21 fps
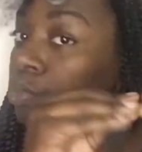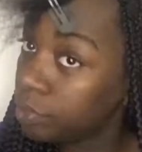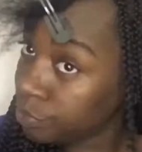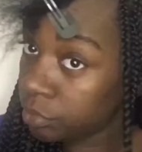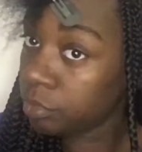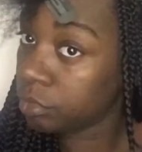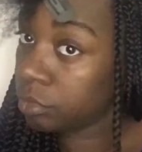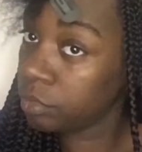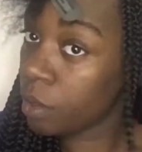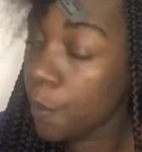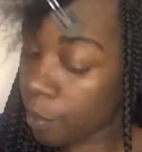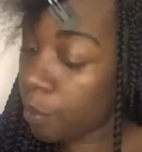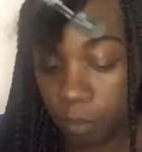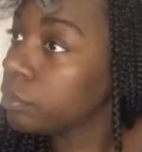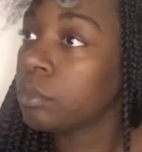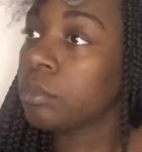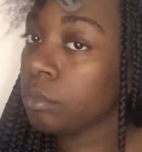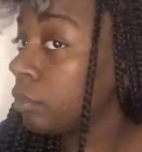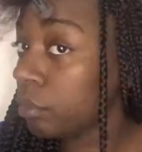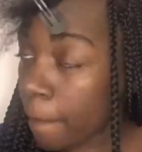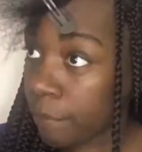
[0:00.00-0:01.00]
protect my
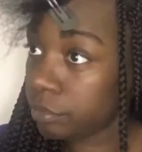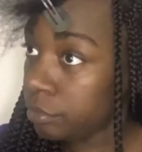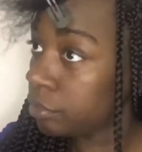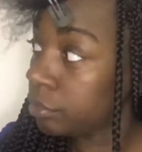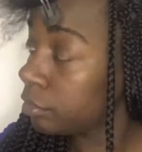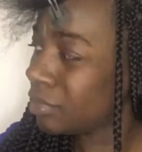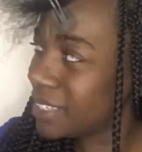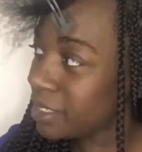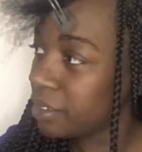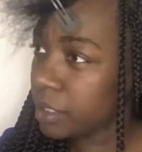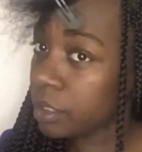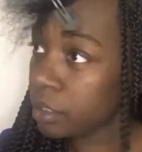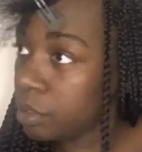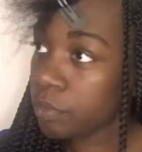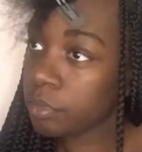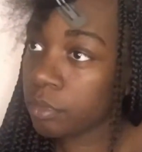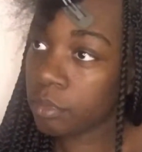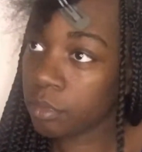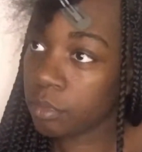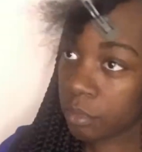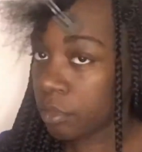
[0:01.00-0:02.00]
hair, but
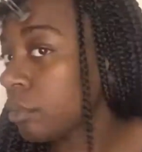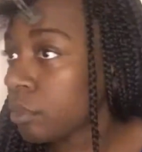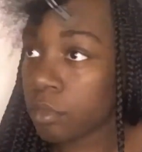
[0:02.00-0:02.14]
I get